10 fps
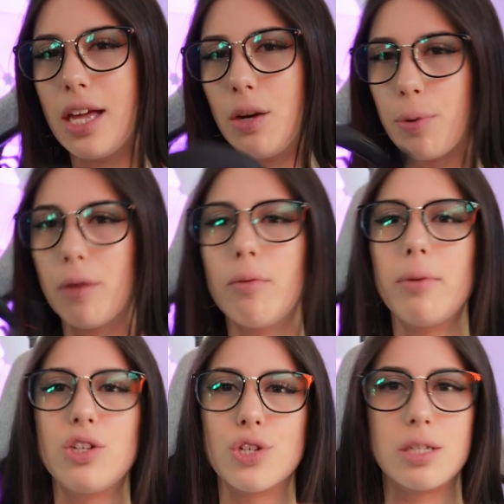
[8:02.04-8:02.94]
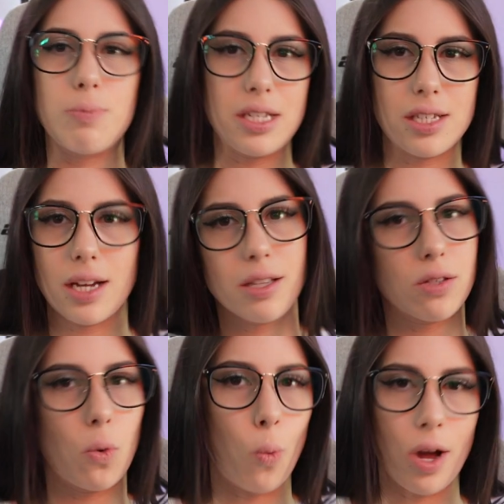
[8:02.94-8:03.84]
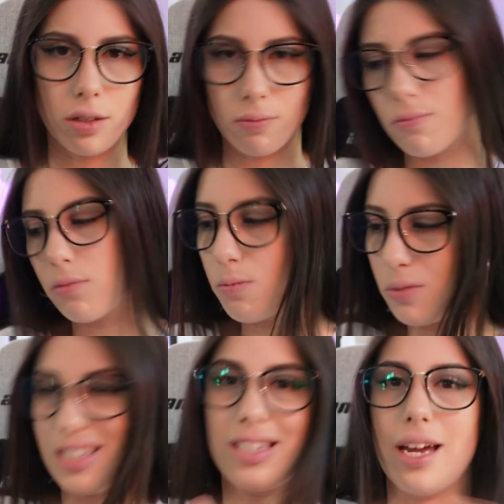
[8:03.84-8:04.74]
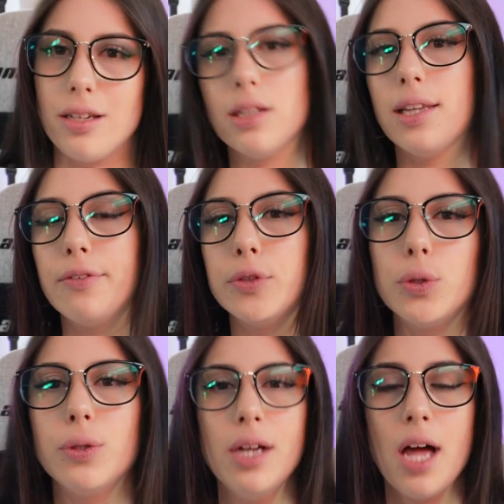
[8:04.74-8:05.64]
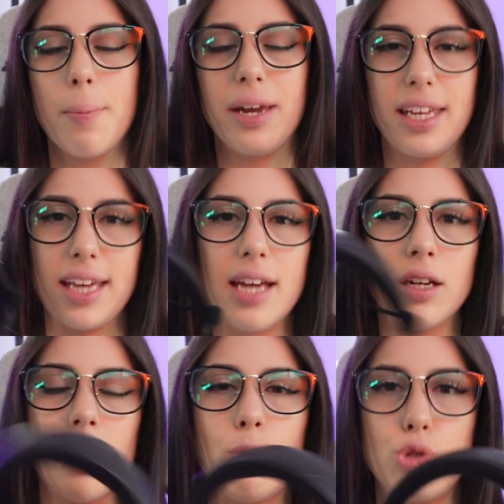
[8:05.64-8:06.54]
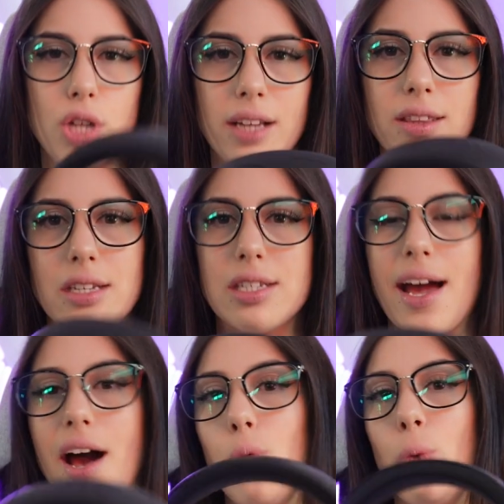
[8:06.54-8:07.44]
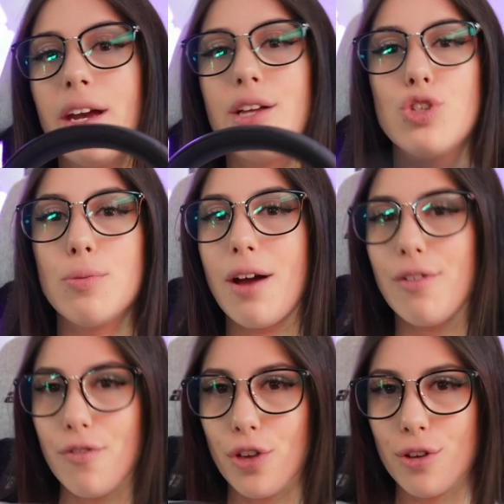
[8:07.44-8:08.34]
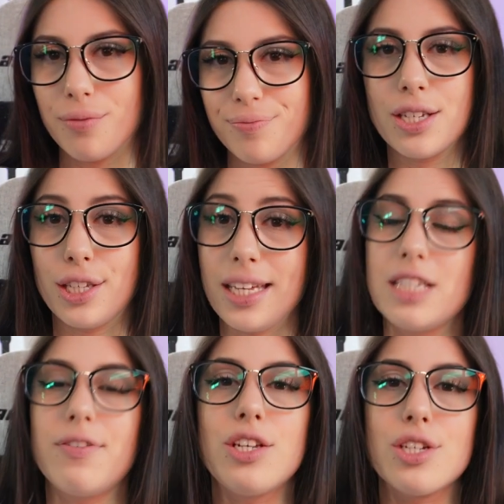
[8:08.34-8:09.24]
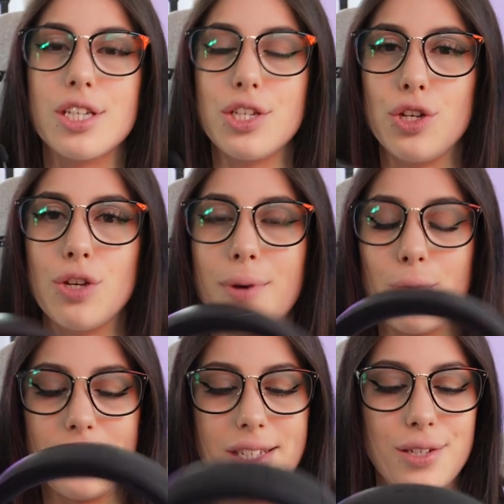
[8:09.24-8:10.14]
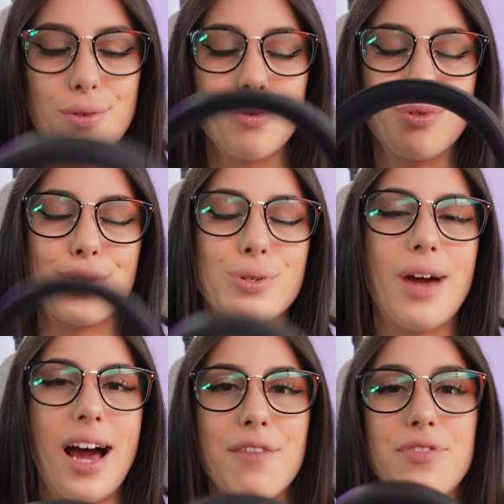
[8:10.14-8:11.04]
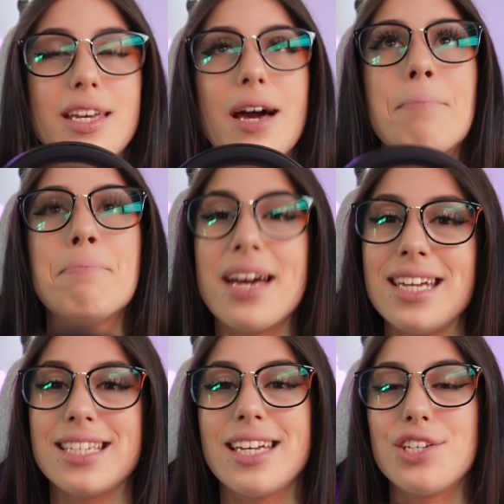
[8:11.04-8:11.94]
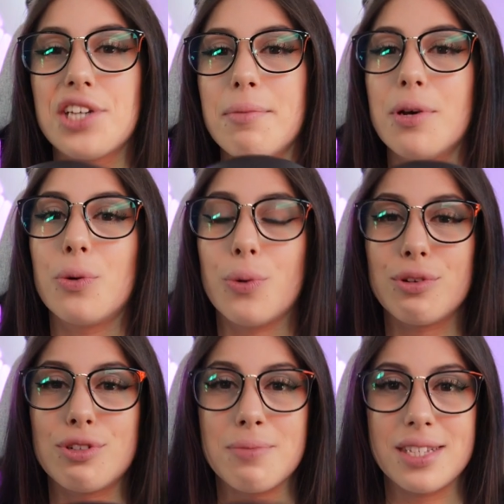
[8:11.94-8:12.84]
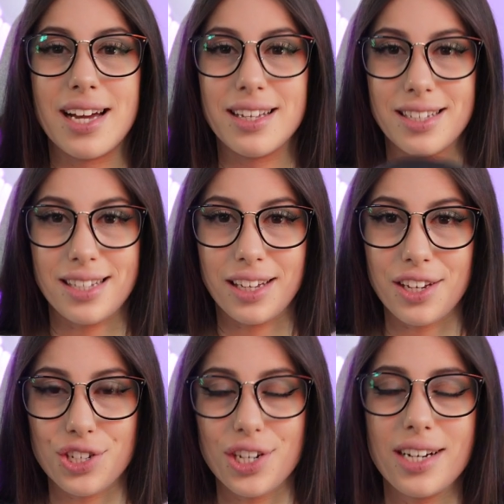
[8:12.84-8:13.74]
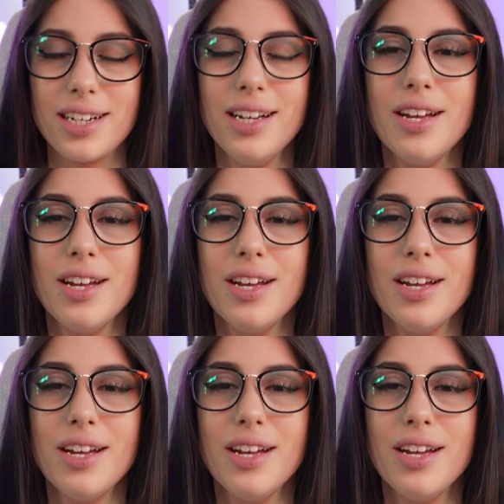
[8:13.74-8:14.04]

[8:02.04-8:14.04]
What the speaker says: It'll probably just be set to one standard level, but again, I will check this out when I do my review. So these features are new, but we still do have the amazing JBL Quantum Sound Signature,